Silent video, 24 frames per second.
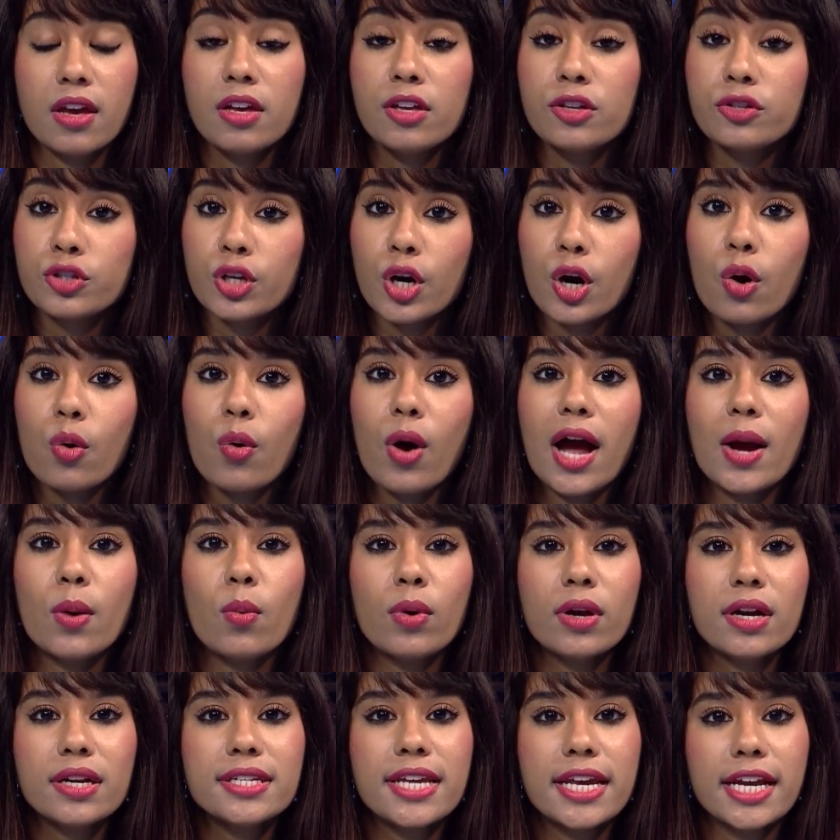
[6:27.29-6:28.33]
So I
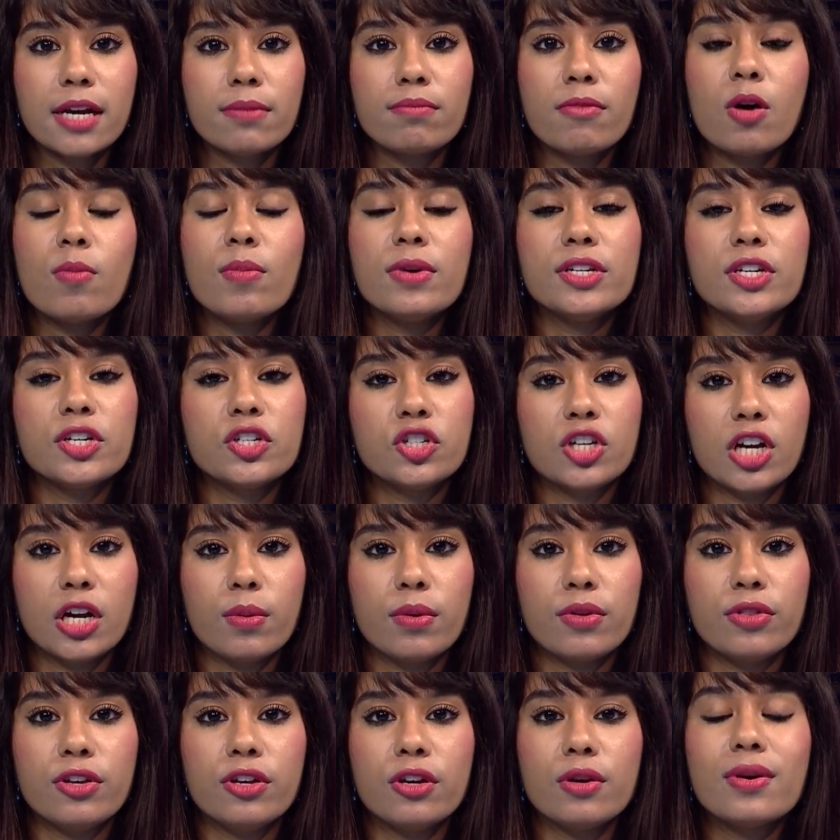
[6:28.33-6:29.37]
want to take a moment to share
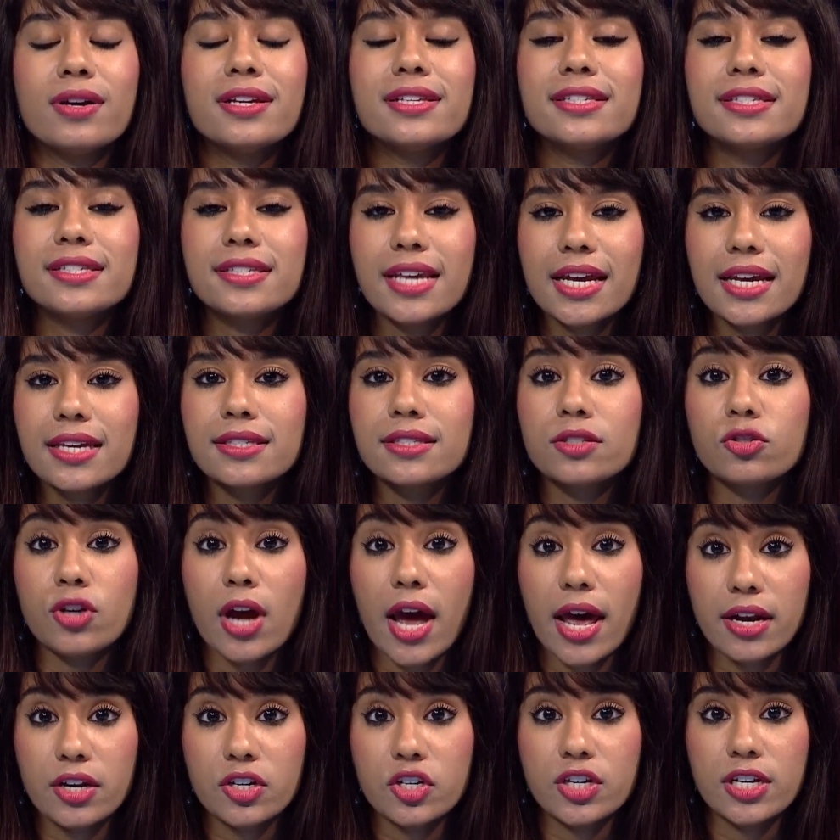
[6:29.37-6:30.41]
with you 6
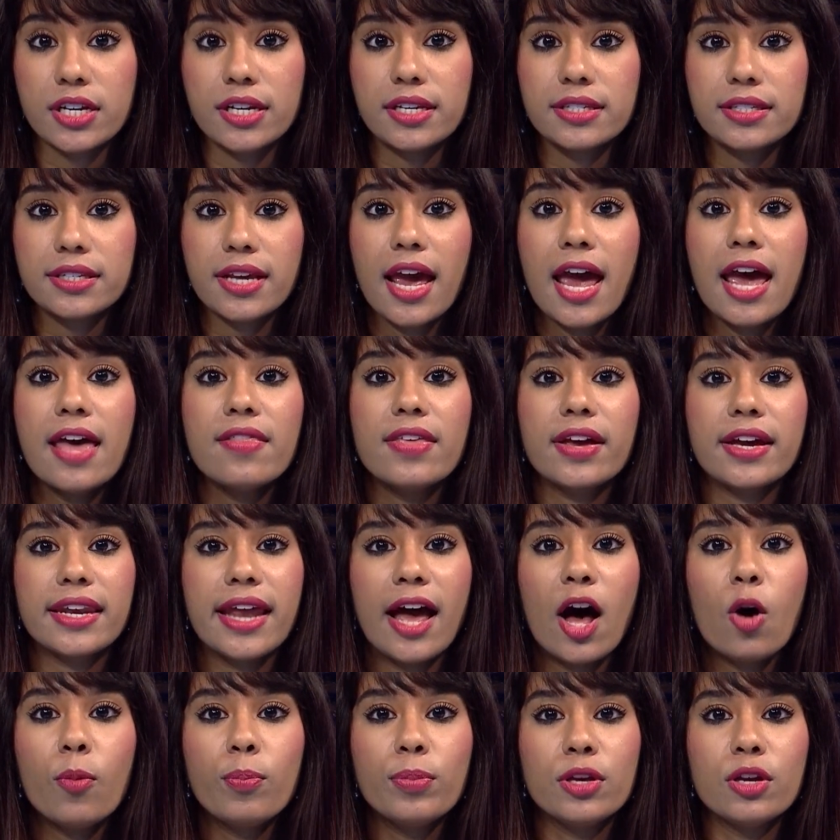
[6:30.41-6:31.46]
strategies that can
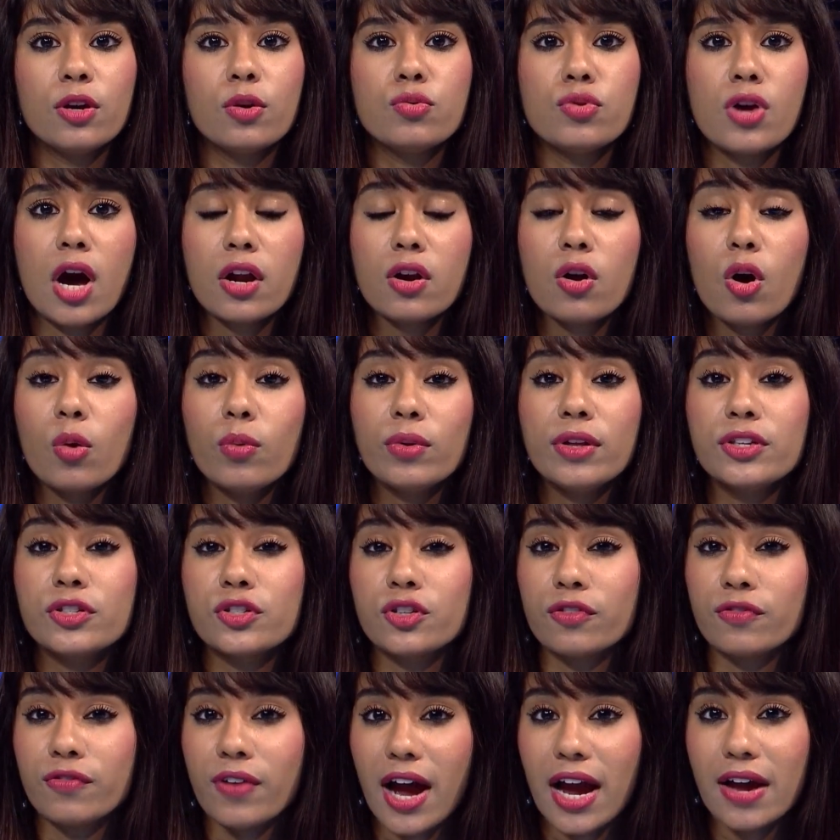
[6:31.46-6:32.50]
help you not only
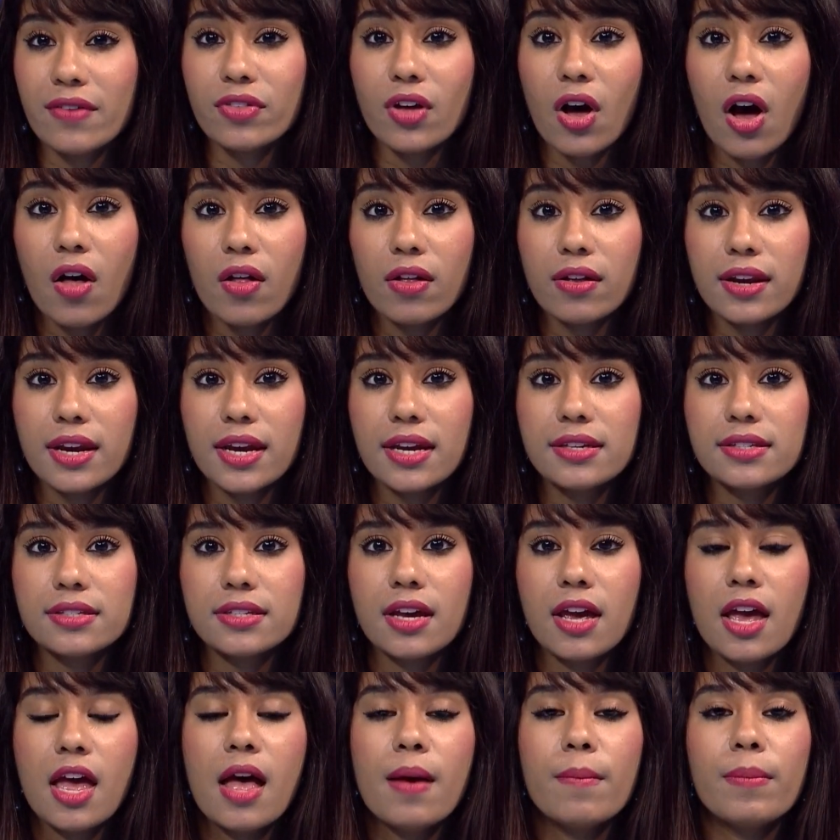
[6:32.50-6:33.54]
survive the holidays,
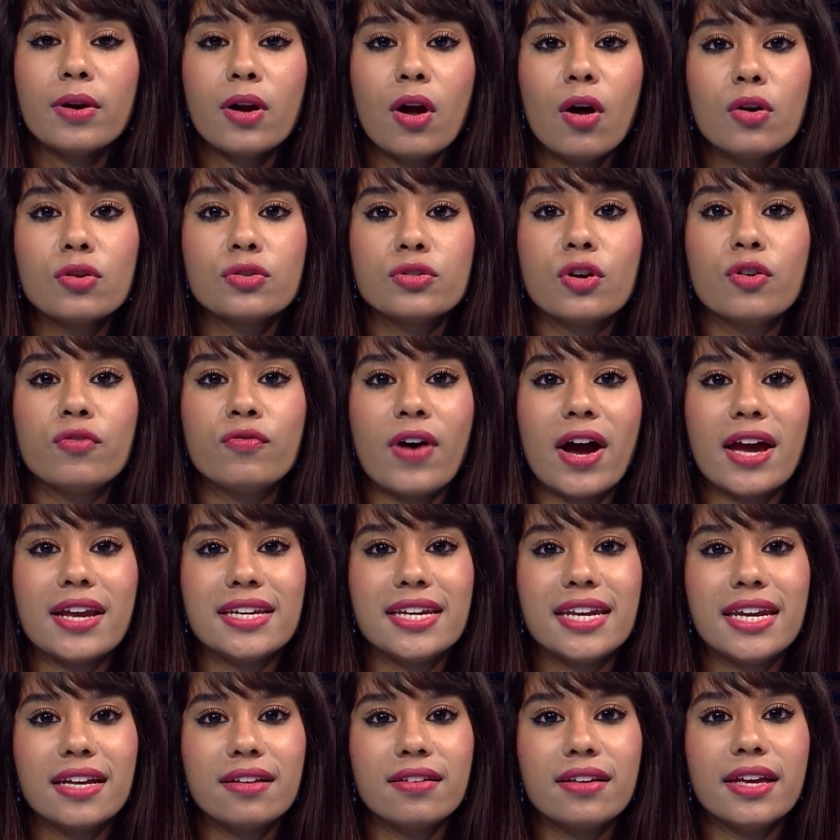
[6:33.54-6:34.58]
but also find
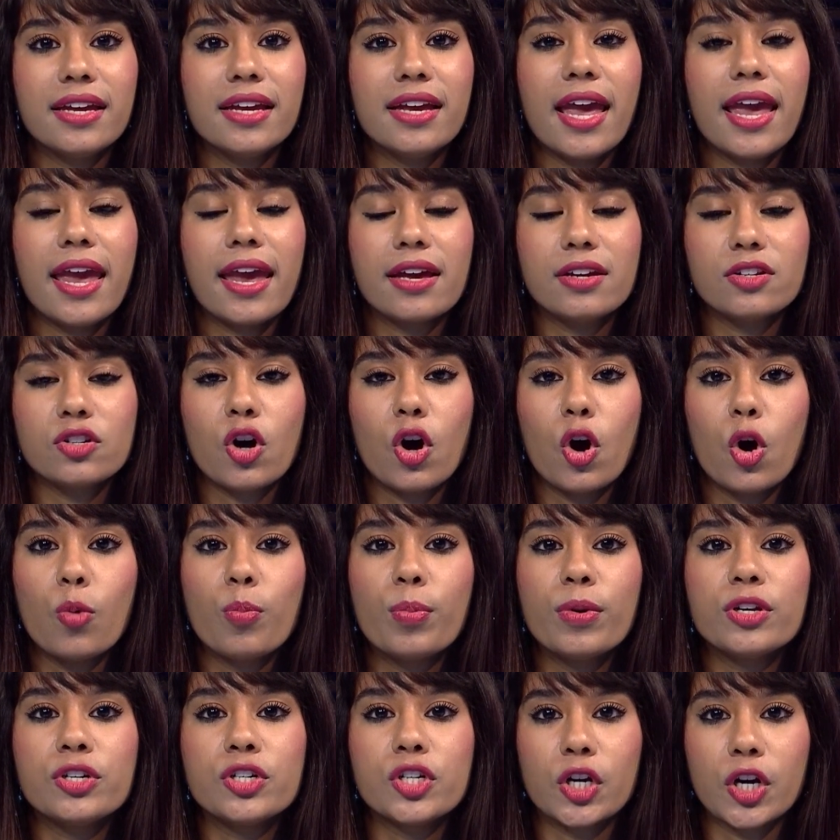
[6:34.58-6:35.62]
healing and hope
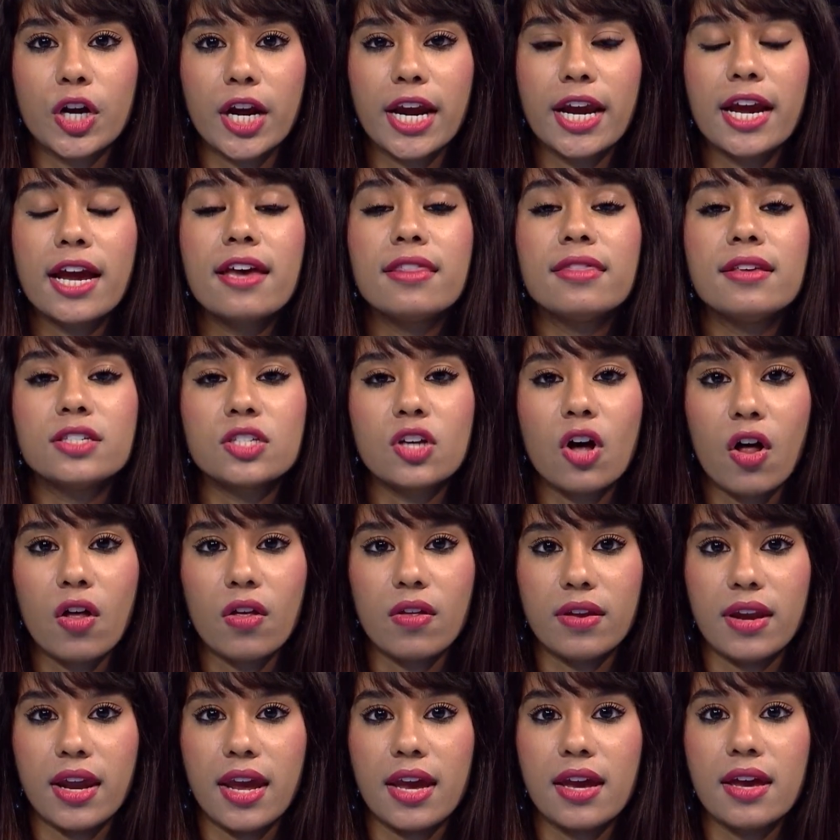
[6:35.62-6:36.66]
during this
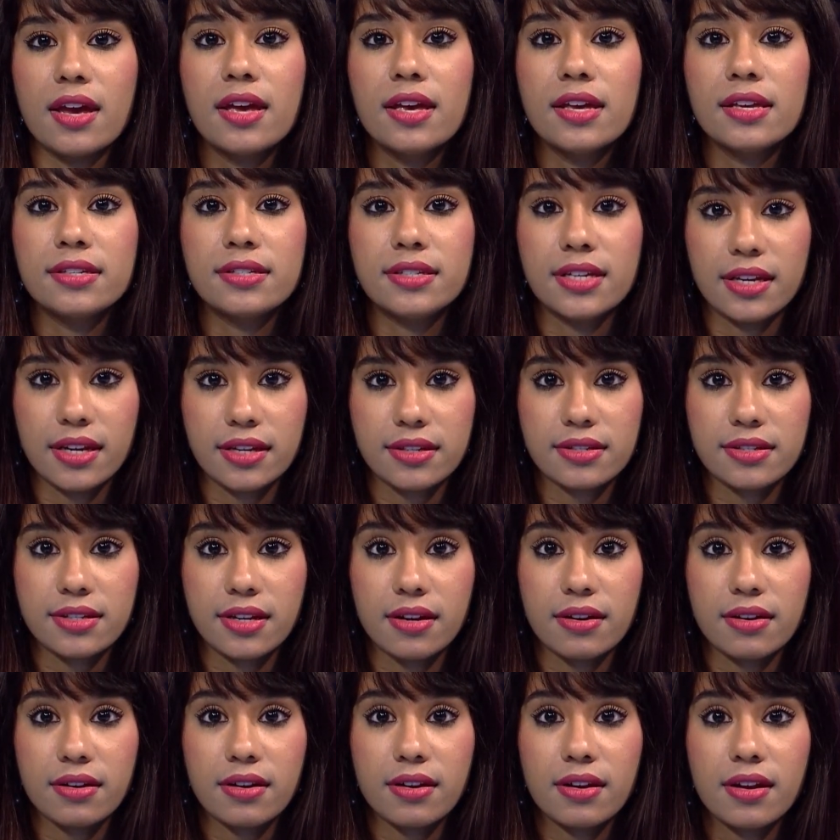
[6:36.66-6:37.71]
holiday
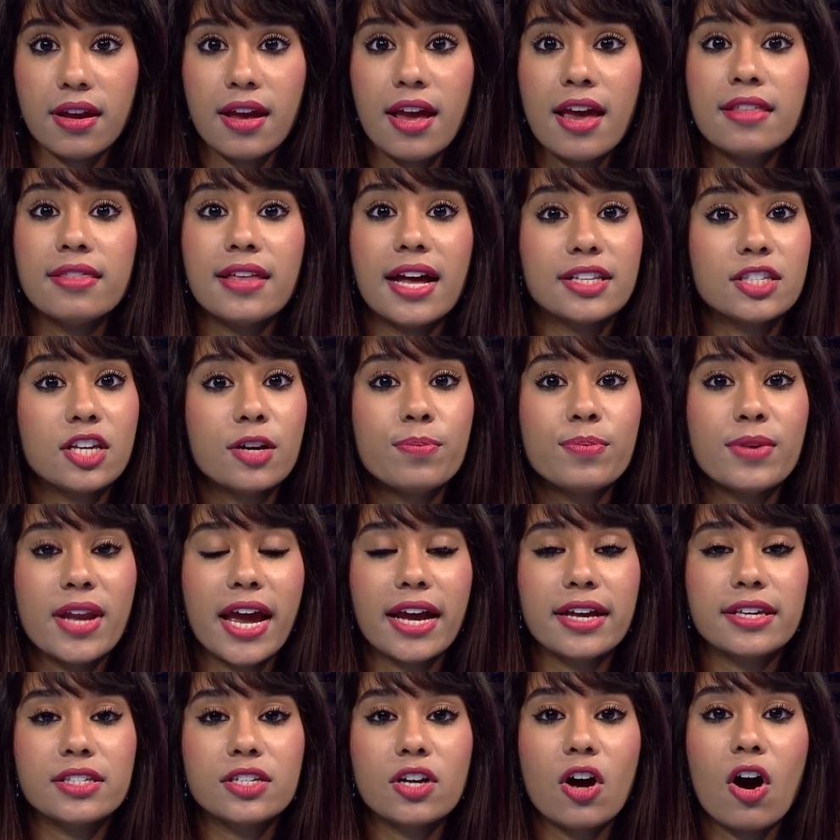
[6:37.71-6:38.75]
season. That's up
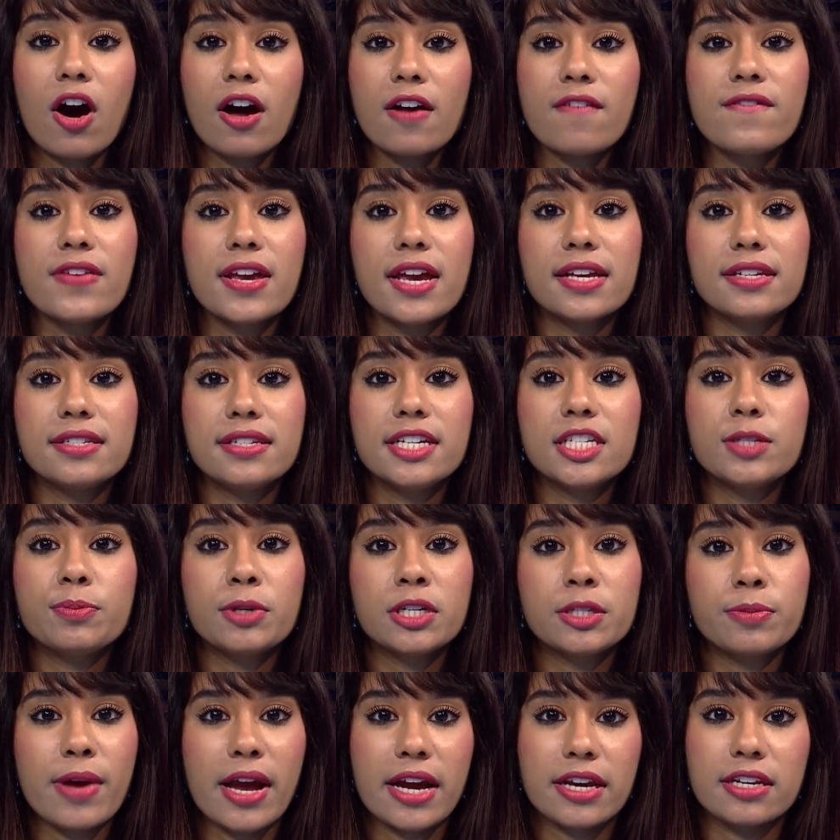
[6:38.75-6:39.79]
next on VSC's
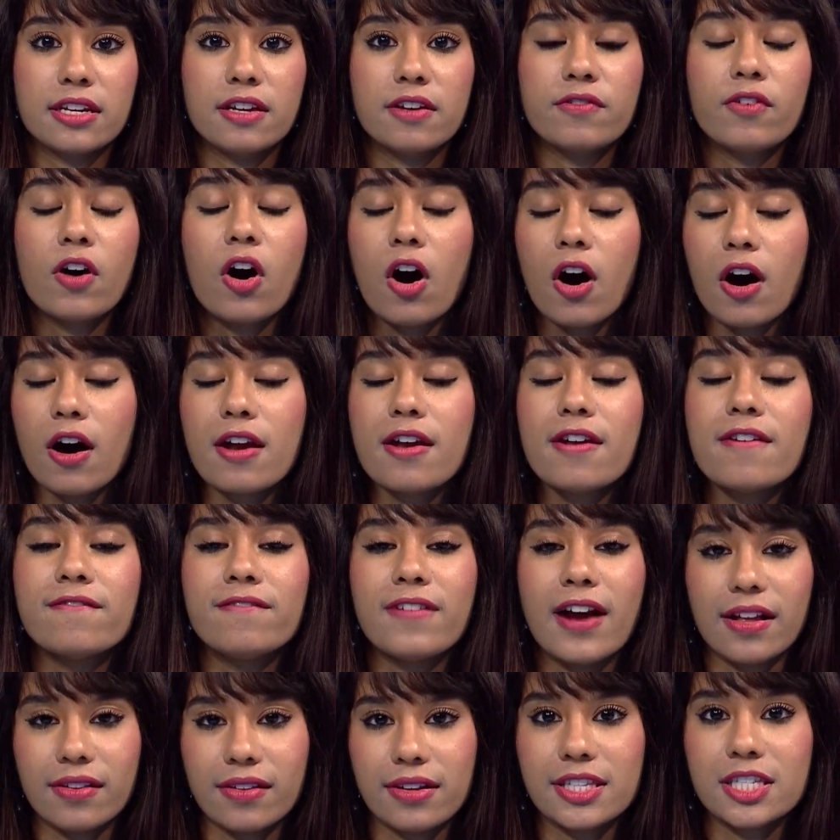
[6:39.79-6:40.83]
perspective on
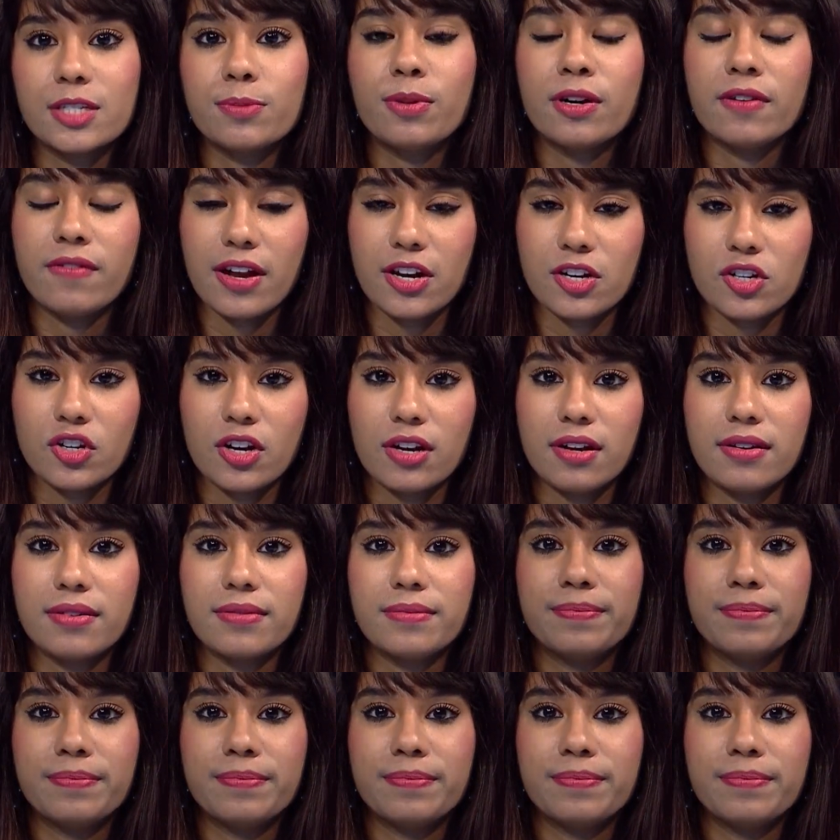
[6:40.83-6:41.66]
violence prevention.